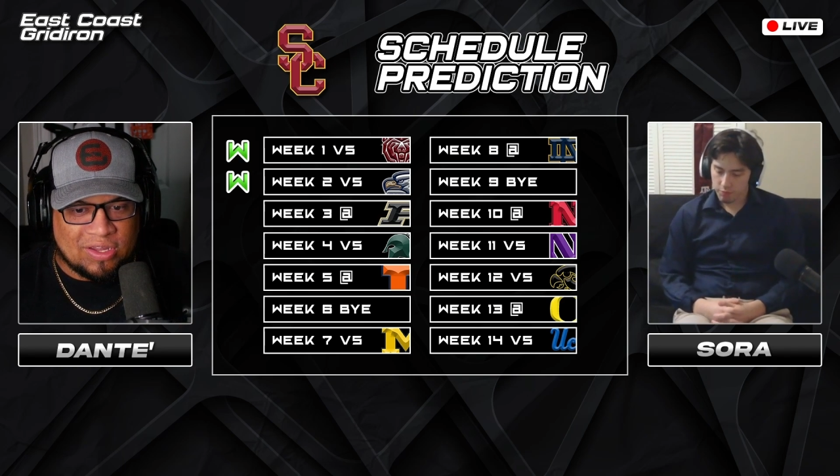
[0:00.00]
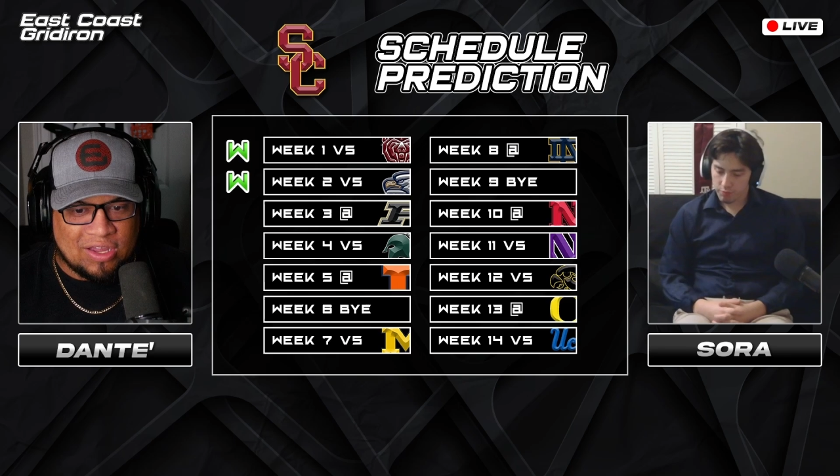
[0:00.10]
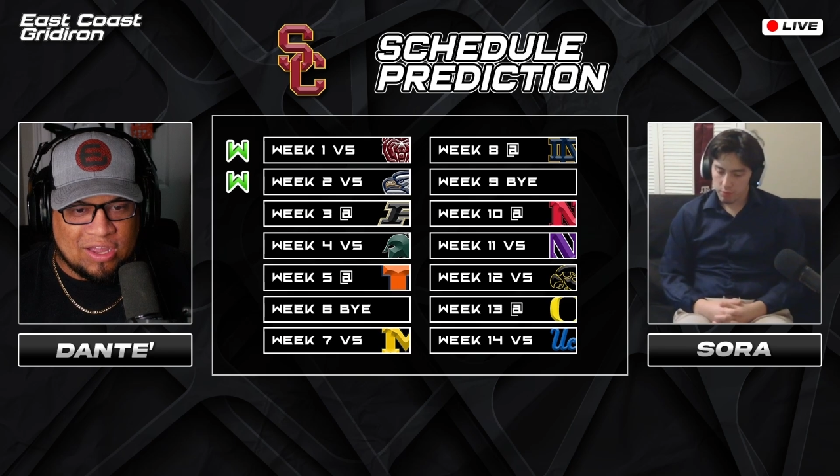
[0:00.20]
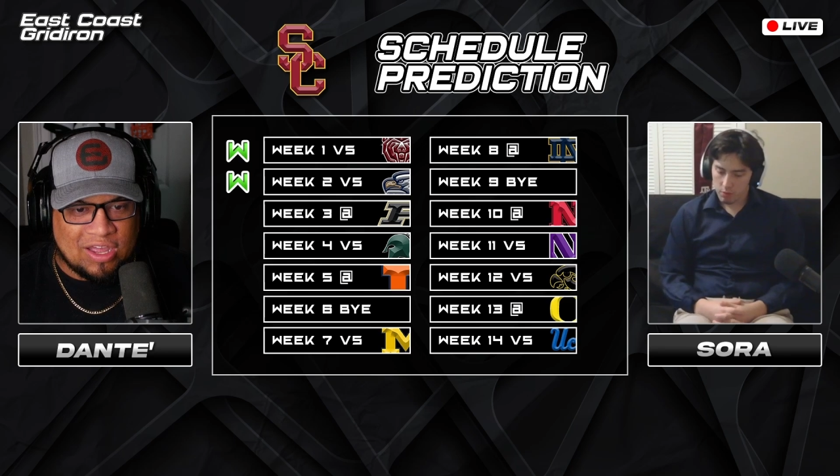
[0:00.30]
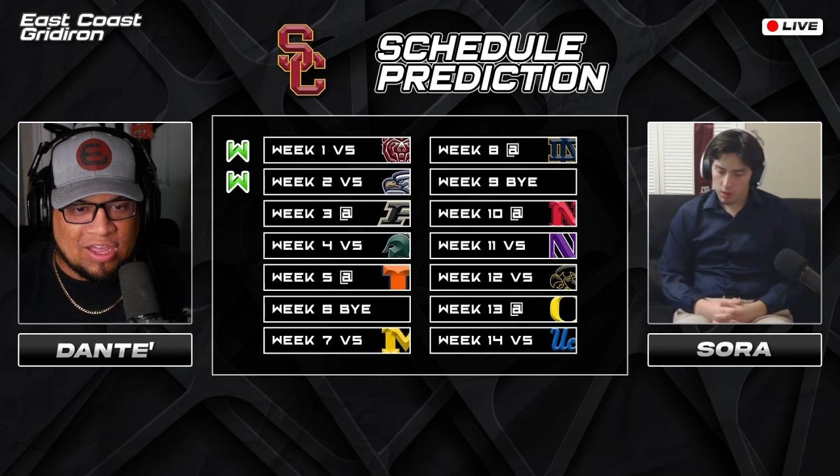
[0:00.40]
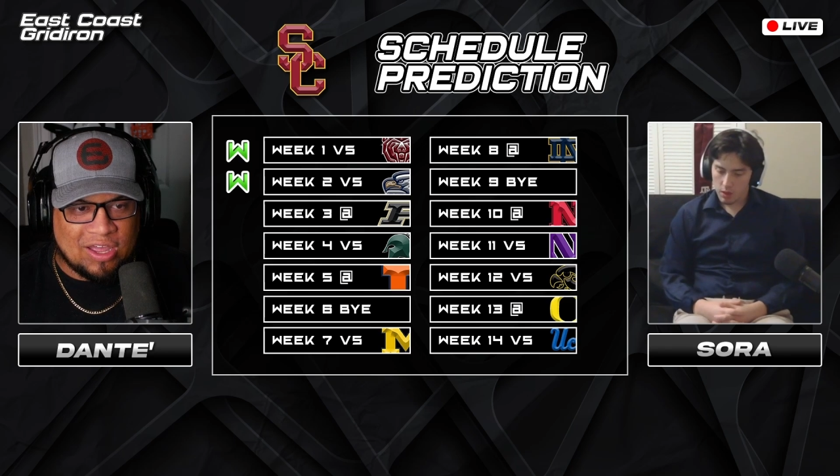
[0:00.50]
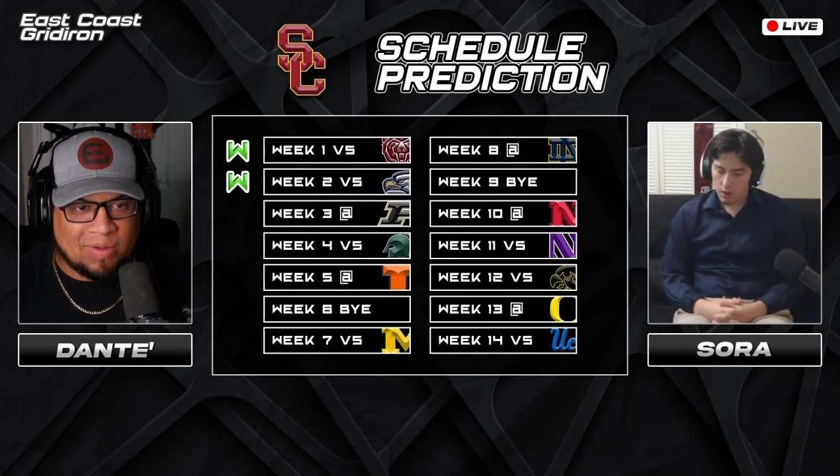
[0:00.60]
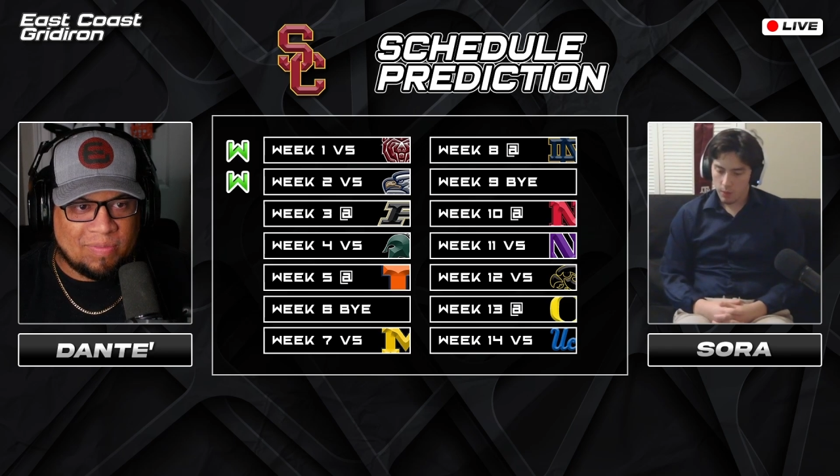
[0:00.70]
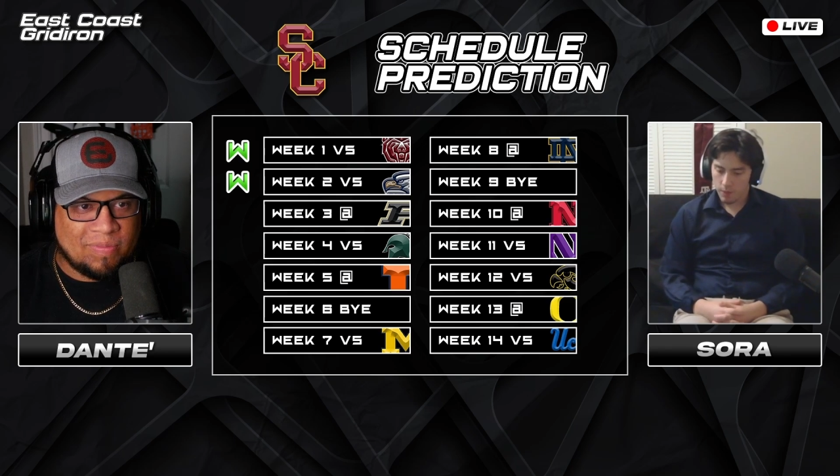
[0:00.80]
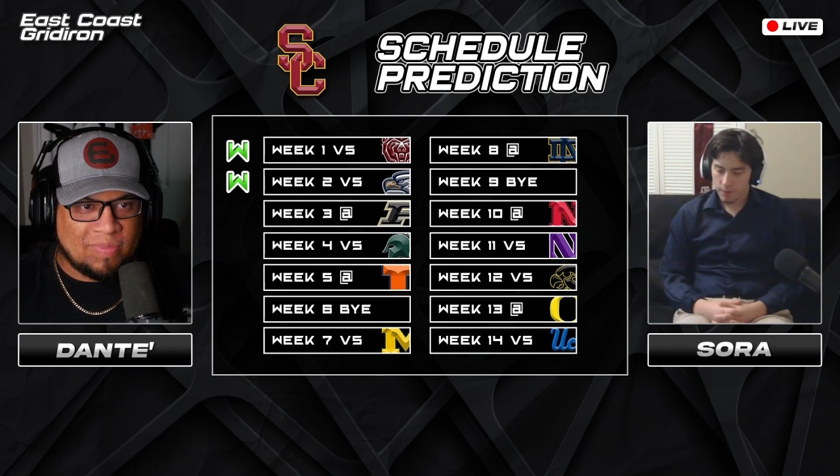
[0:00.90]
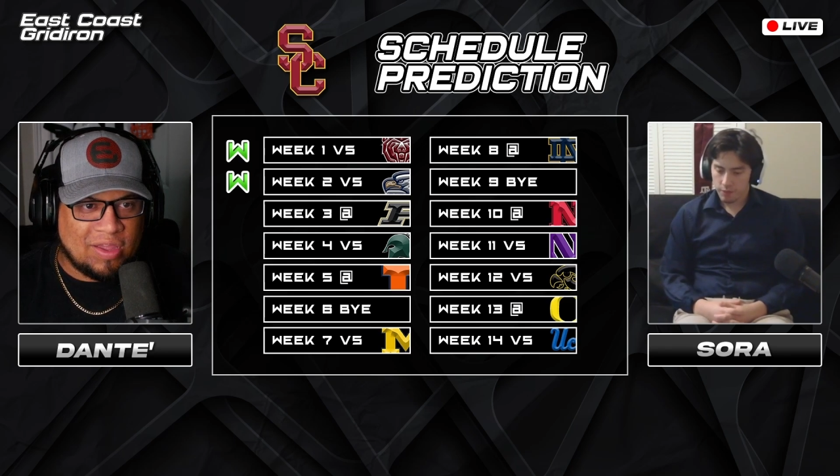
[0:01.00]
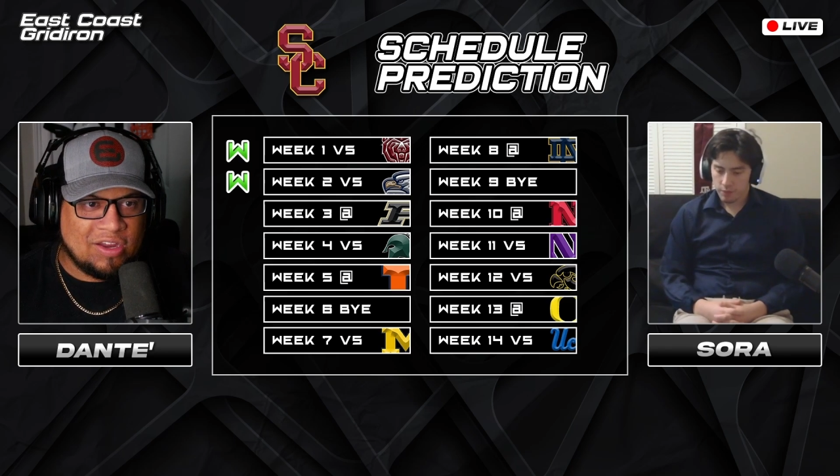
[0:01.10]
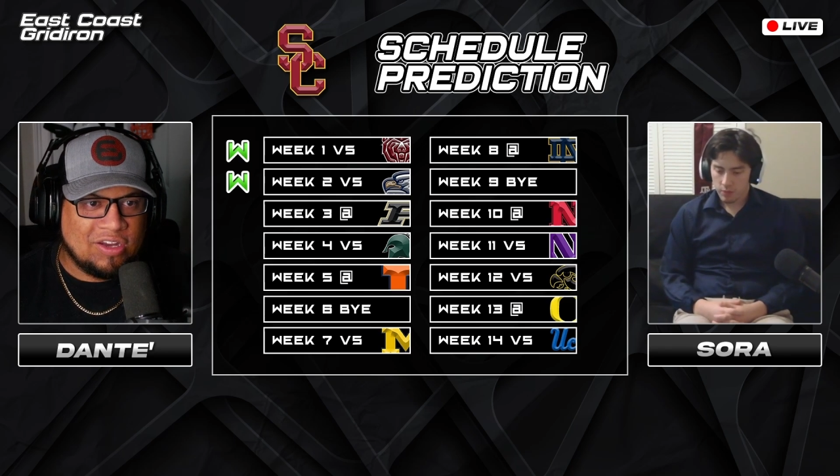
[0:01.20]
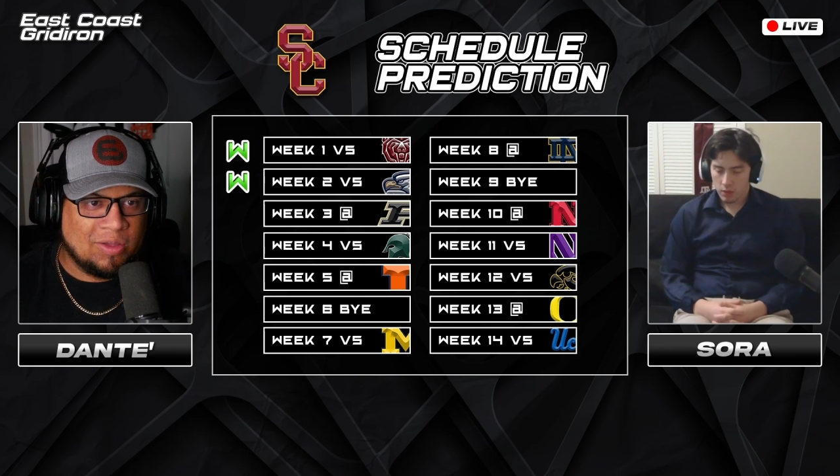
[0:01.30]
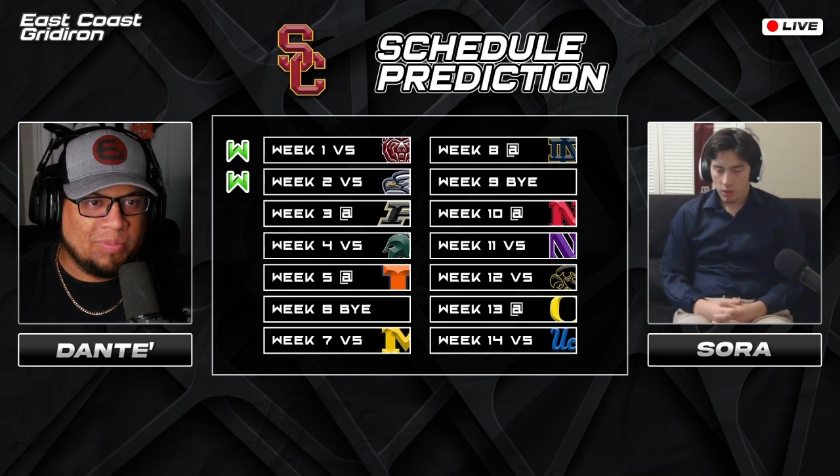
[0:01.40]
a
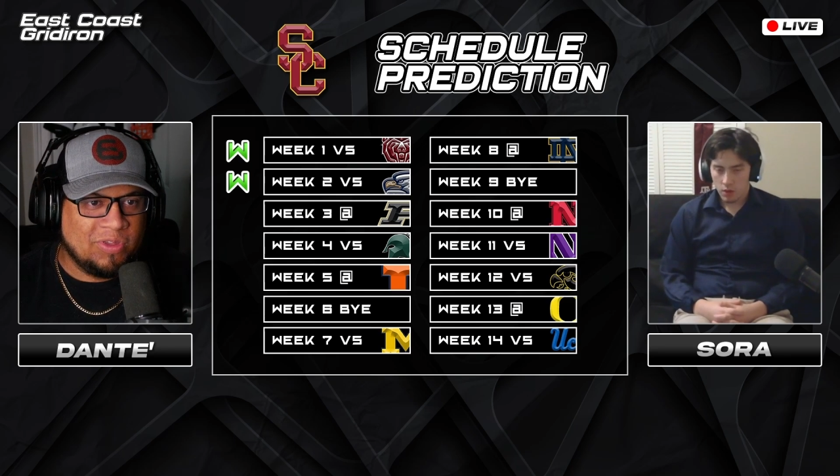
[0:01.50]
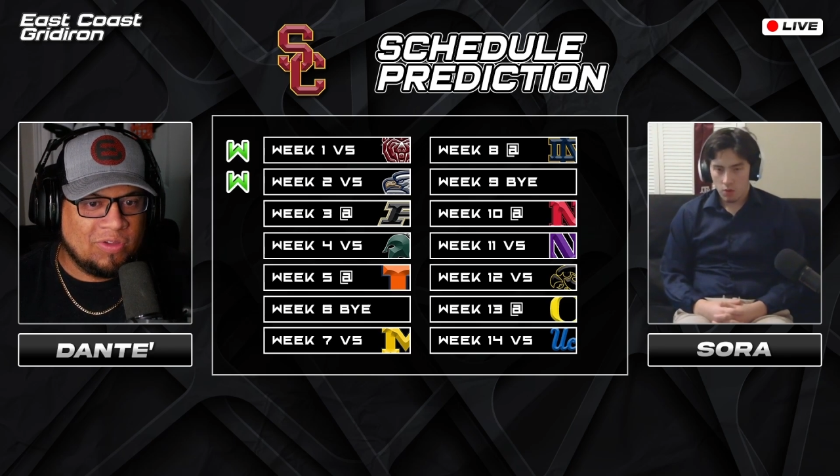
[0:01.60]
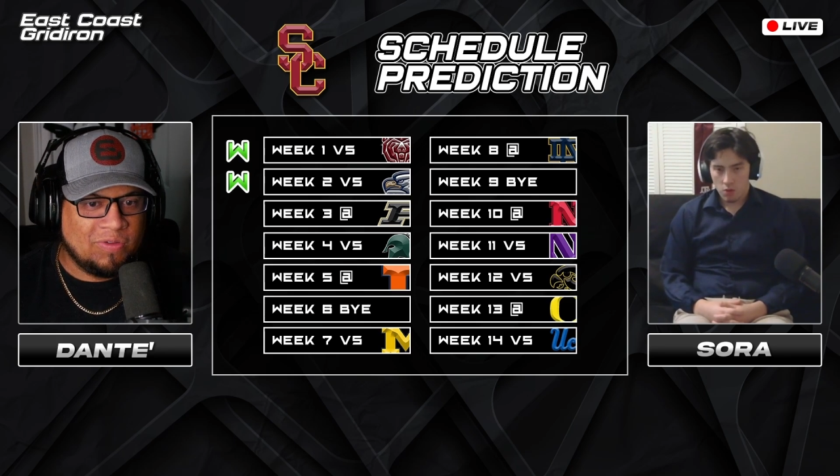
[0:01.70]
W